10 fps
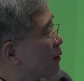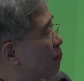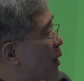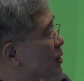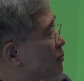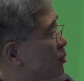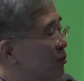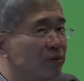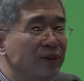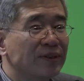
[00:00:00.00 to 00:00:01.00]
possibly
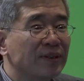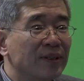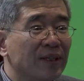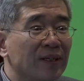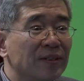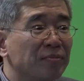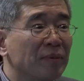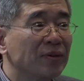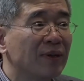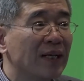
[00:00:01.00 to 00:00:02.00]
resulting in a
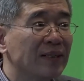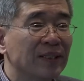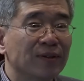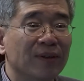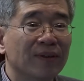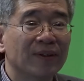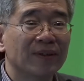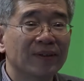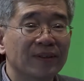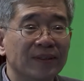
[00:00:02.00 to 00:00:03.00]
specialization.
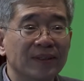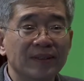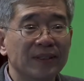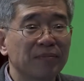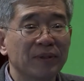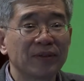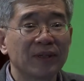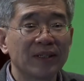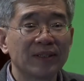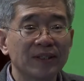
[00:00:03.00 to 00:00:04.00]
So it's a
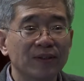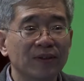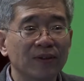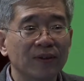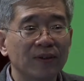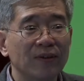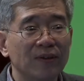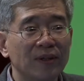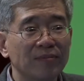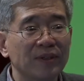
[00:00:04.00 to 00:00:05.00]
specialization. You
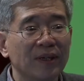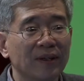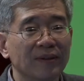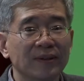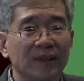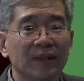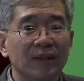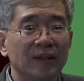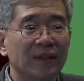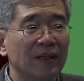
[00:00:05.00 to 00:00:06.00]
know what I'm saying?
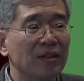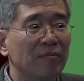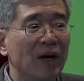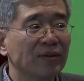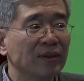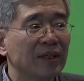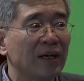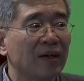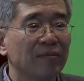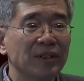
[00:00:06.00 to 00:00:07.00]
In the modern
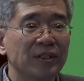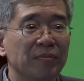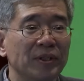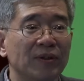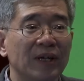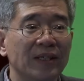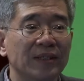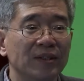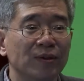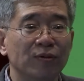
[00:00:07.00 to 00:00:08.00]
economy,
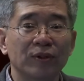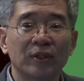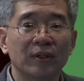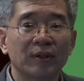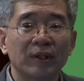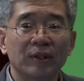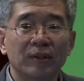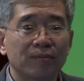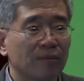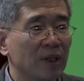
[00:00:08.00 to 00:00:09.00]
specialization really
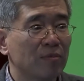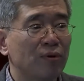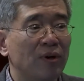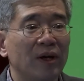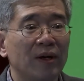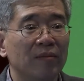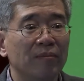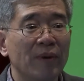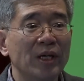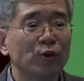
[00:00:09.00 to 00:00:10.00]
play a
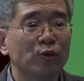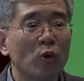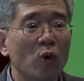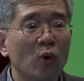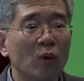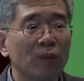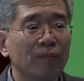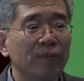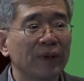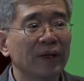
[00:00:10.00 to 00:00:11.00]
major role
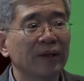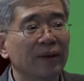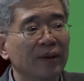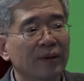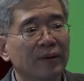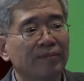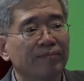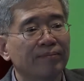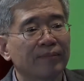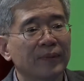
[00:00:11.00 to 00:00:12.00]
in
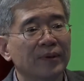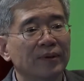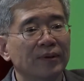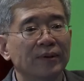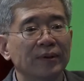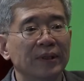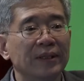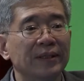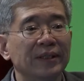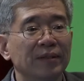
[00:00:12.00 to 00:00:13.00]

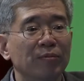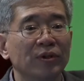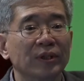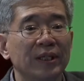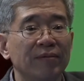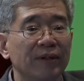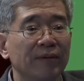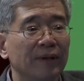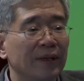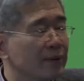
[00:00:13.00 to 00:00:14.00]
increasing productivity,
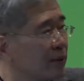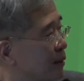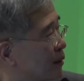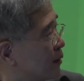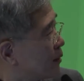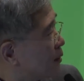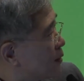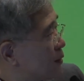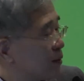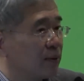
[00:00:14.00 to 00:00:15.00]
right?
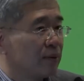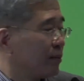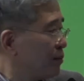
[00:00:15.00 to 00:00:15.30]
So